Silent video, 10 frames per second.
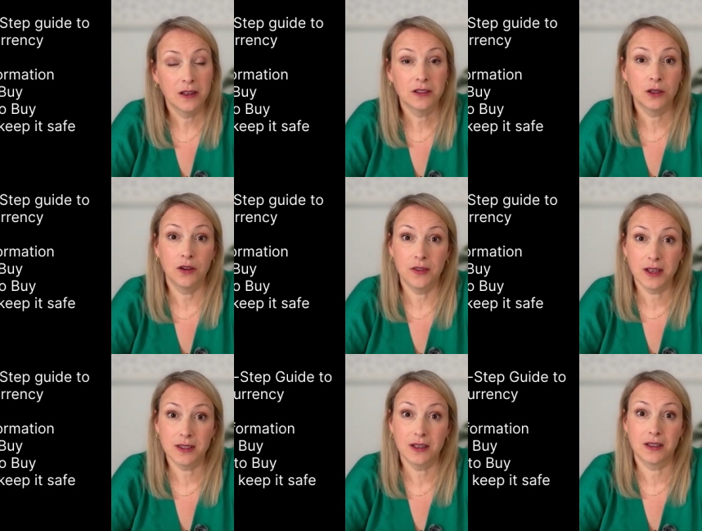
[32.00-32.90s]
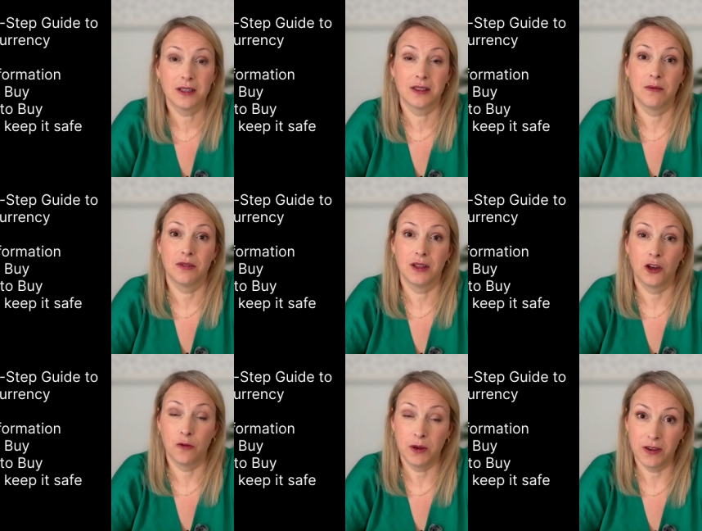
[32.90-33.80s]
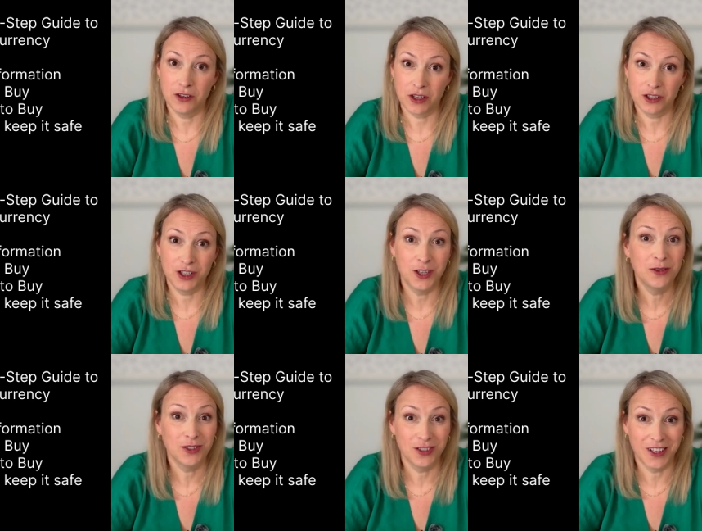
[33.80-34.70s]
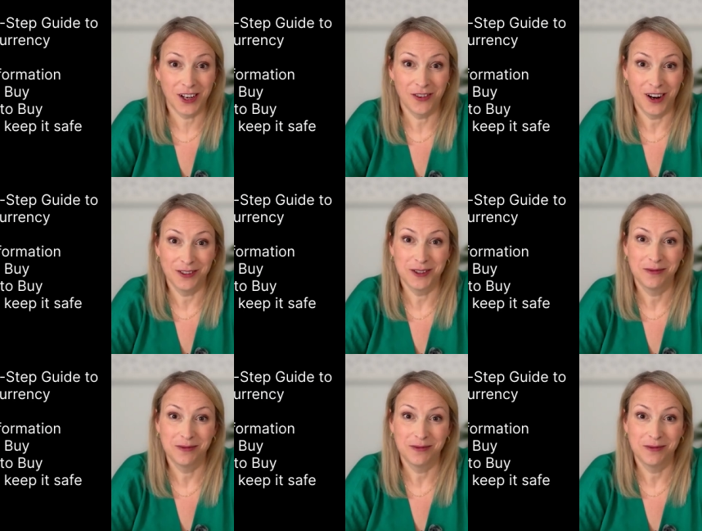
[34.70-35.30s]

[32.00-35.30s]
So if that sounds like something that would be of interest to you, stick around.